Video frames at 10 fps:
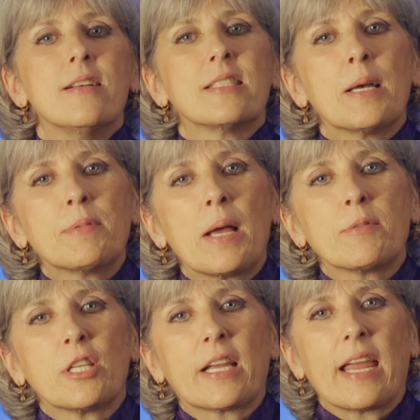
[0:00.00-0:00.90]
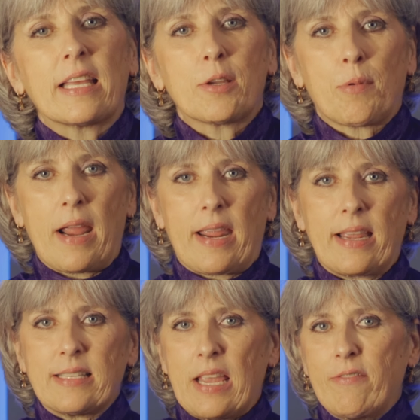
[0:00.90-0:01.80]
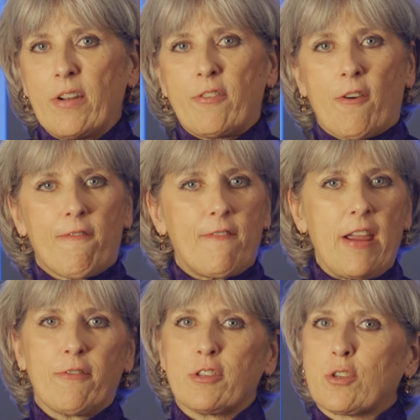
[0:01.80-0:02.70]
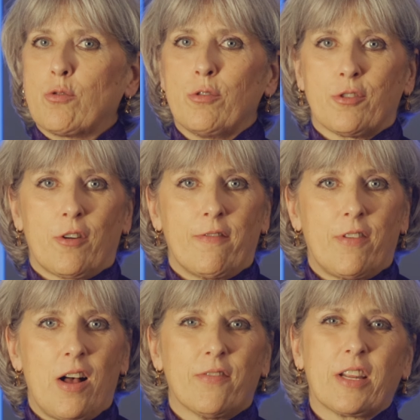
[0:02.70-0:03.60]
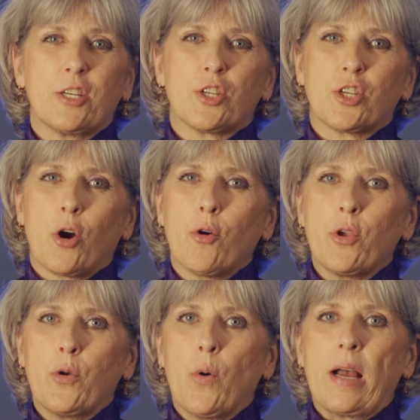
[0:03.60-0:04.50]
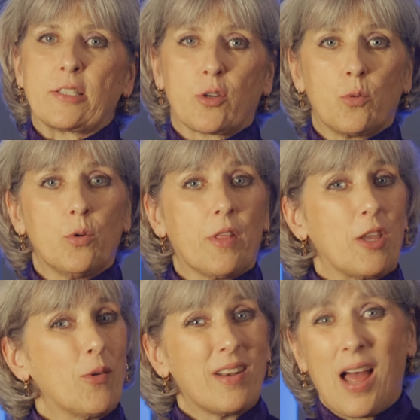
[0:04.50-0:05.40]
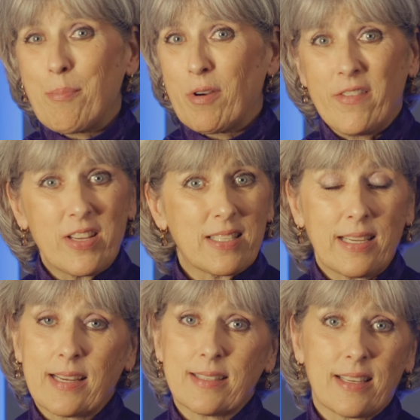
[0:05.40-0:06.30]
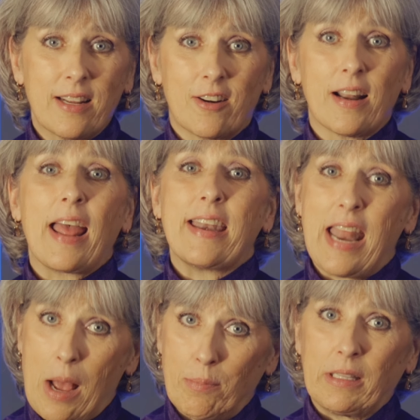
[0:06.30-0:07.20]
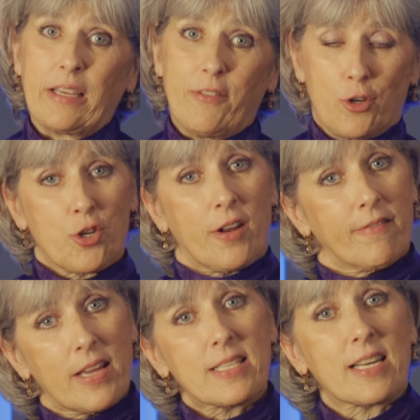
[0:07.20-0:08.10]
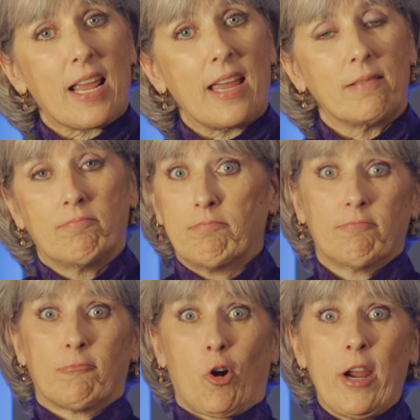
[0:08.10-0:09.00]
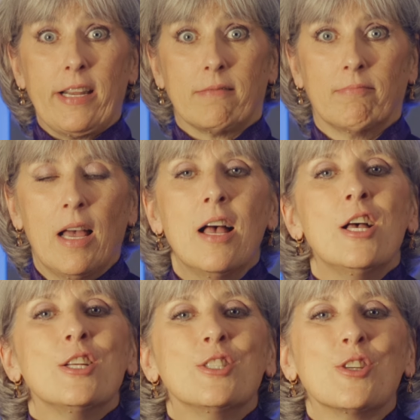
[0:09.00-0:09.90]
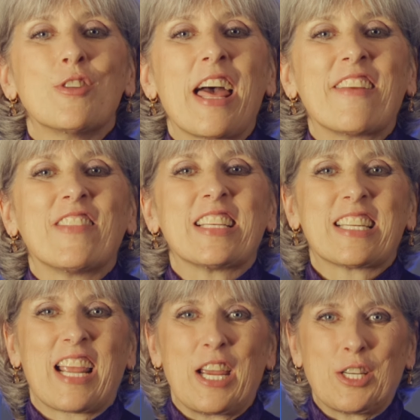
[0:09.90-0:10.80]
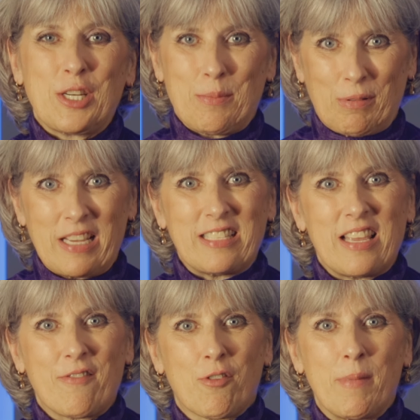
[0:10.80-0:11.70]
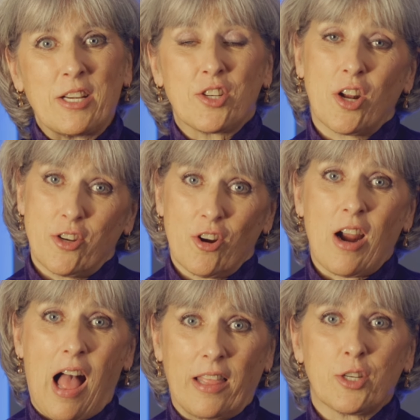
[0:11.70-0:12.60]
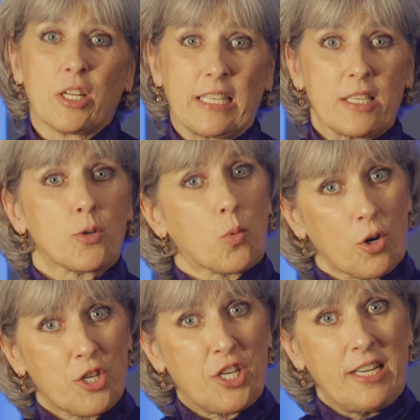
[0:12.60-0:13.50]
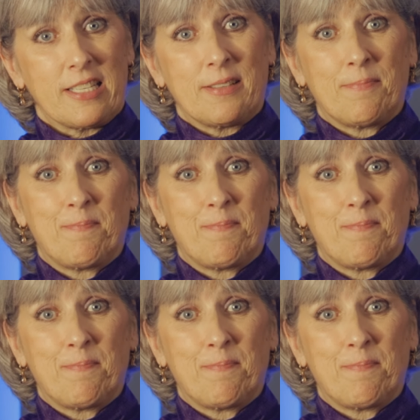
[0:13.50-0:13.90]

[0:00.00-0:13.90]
Sometimes looking at the rankings, even if your favorite schools are involved, can show you a school that you had not previously considered and now believe you should investigate. Great. Do that investigation and place the information on your college list worksheet.